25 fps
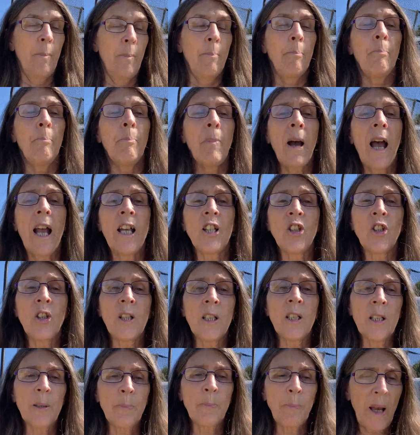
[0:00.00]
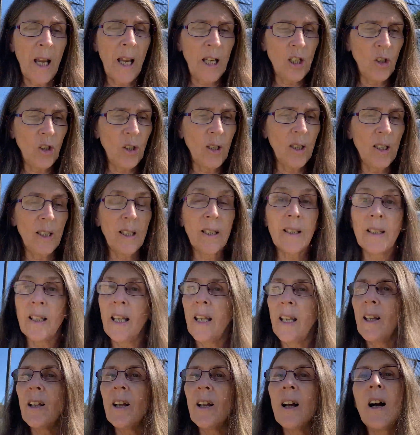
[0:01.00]
Patience.
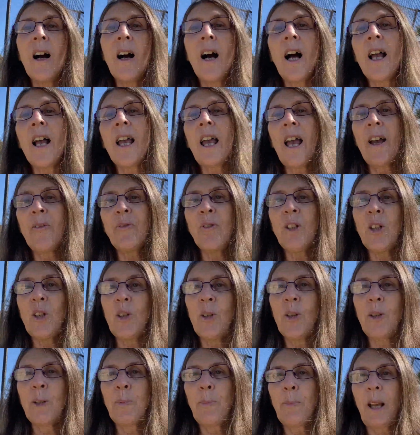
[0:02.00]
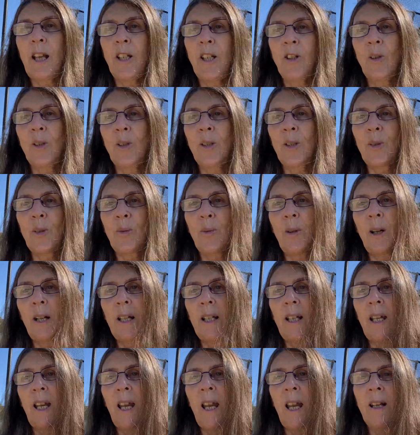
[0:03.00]
I have to use patience
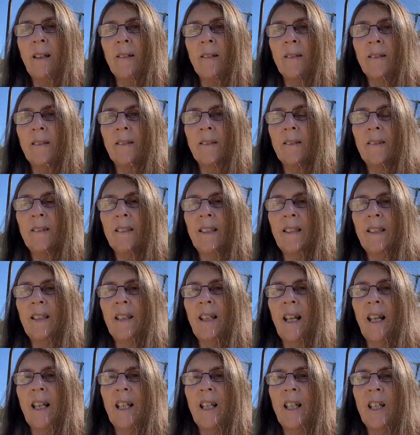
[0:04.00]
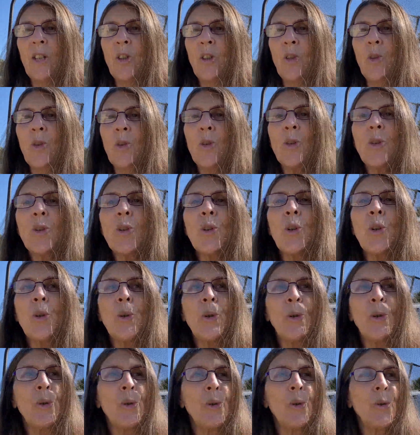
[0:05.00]
right now. Getting to
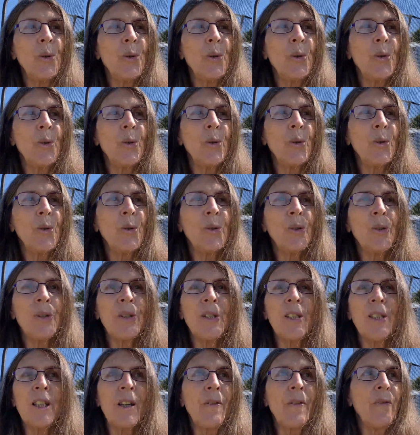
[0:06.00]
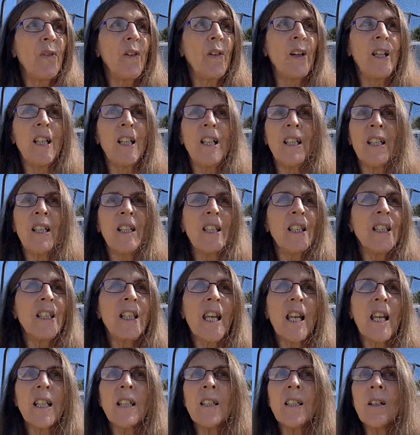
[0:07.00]
use different
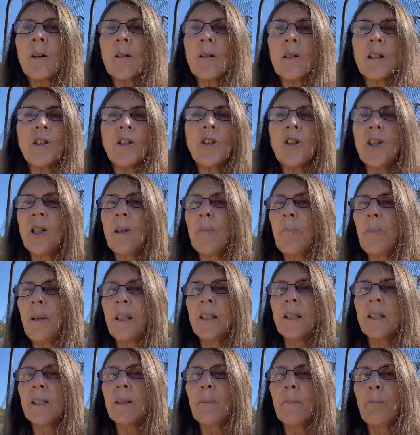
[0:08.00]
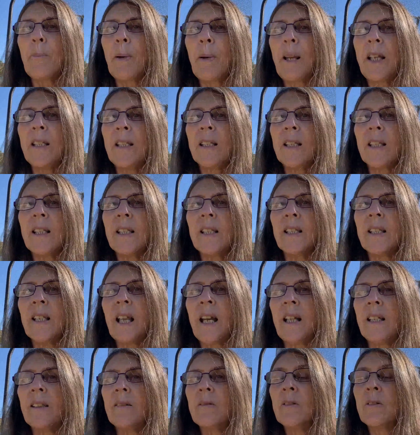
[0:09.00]
technology bits and pieces
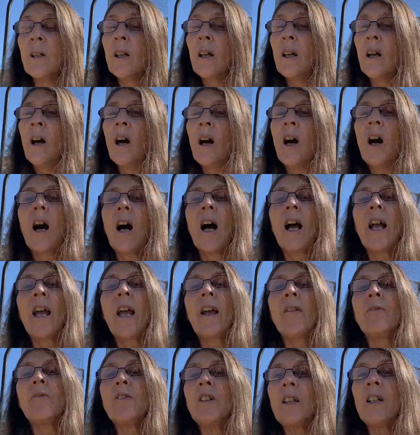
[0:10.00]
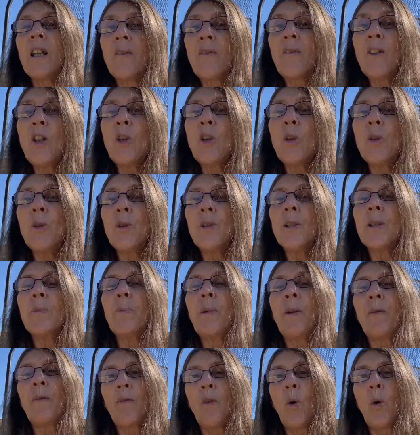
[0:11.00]
that I have never used
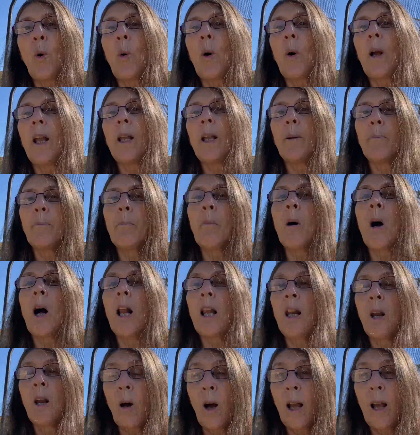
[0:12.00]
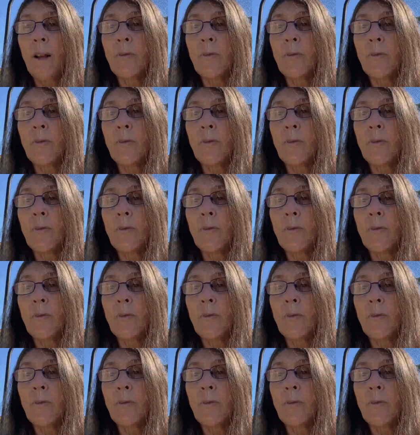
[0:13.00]
before in my life.